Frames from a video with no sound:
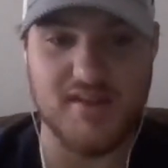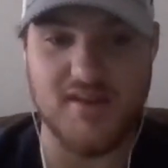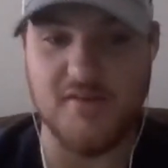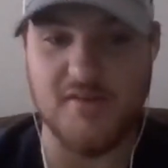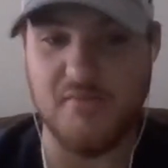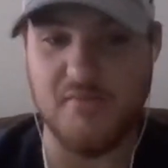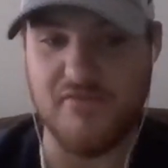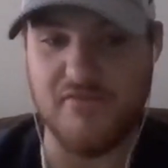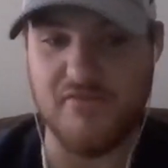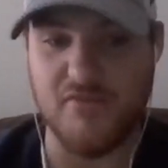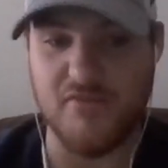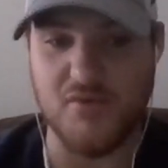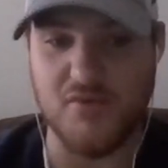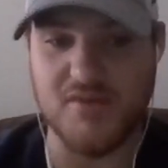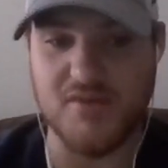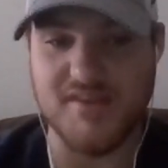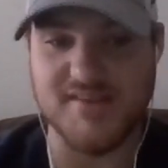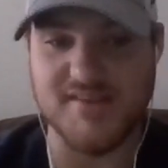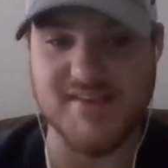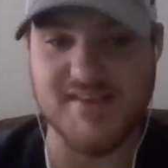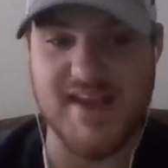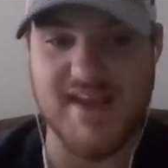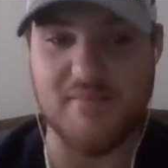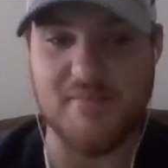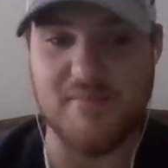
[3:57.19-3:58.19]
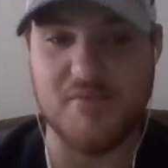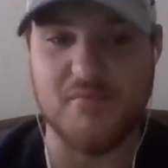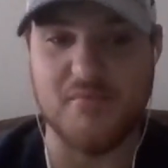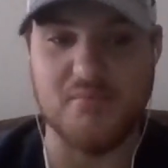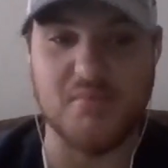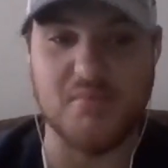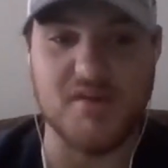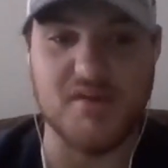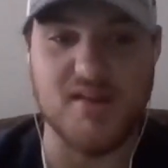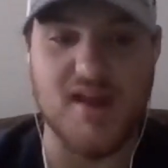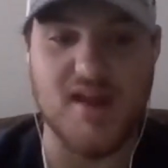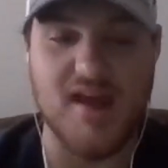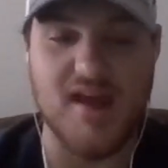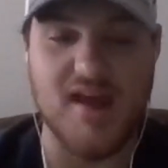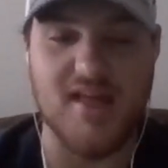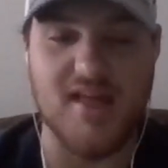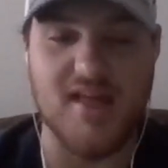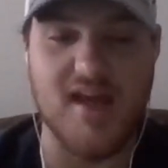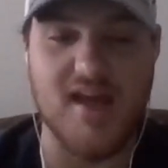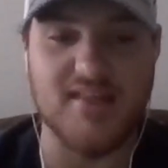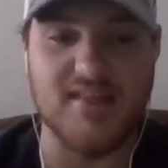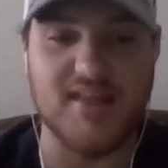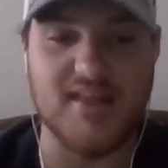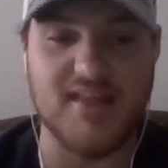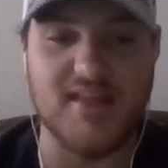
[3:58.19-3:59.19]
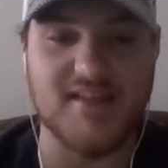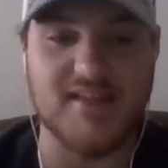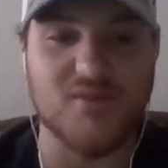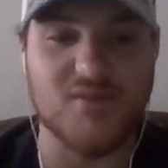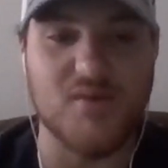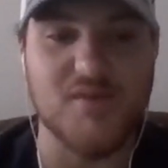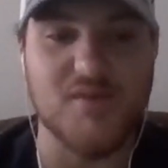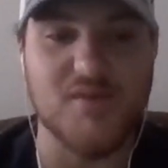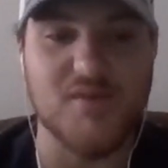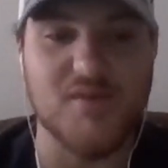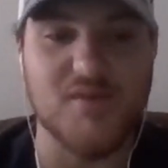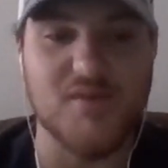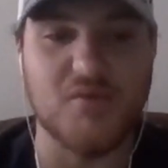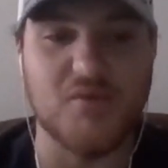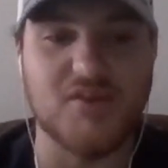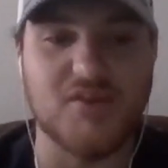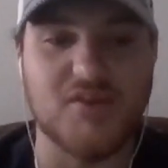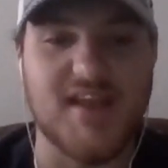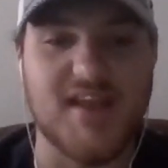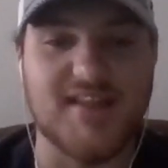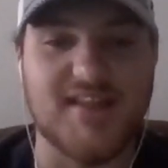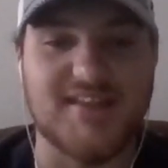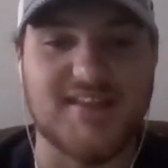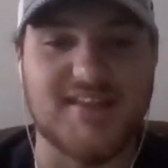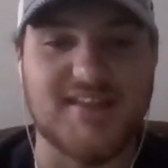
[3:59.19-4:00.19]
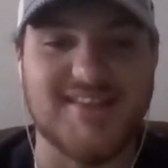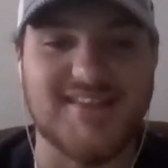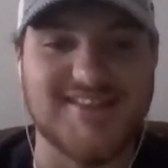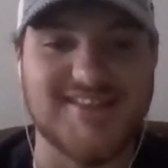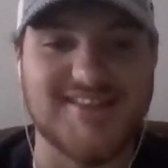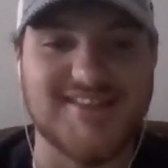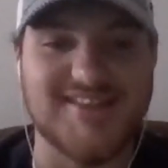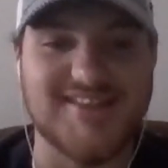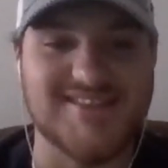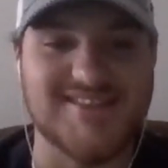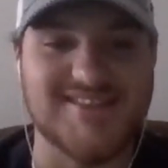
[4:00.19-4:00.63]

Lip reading: before this happened, but I like the way you put that this is kind